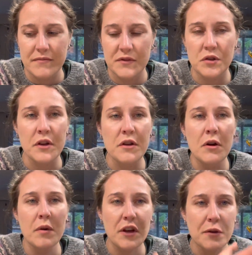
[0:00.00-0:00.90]
So you
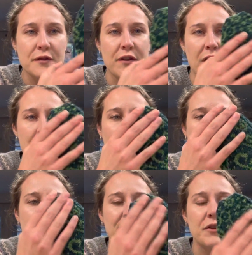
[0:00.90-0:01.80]
don't use very
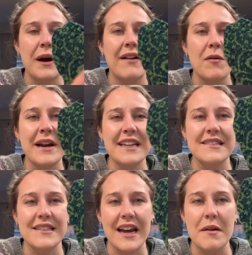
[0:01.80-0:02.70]
much. If you have a mini
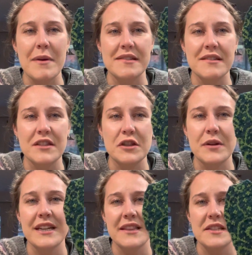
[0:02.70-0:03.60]
skein, basically you
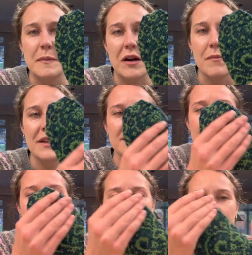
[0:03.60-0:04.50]
can knit this pair of mittens
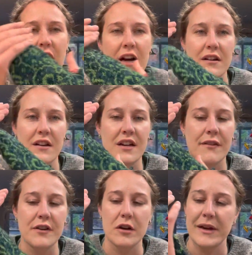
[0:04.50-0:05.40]
if you've got enough
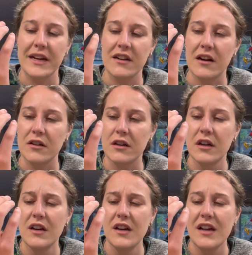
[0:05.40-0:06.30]
of your main color.
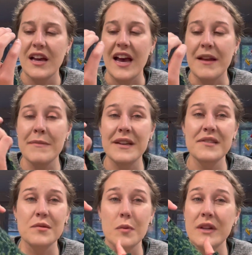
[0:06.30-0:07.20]
And
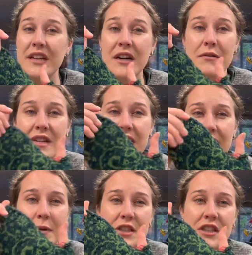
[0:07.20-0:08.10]
mittens really don't take that
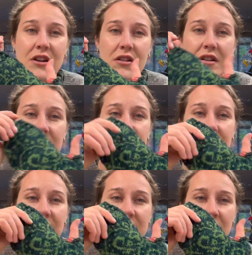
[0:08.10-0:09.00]
much yarn. It's
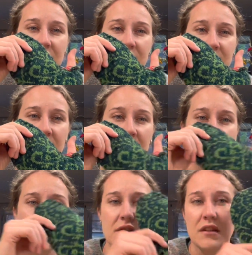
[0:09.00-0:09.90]
less yarn than
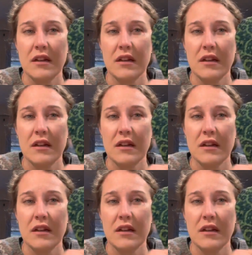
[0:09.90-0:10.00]
socks,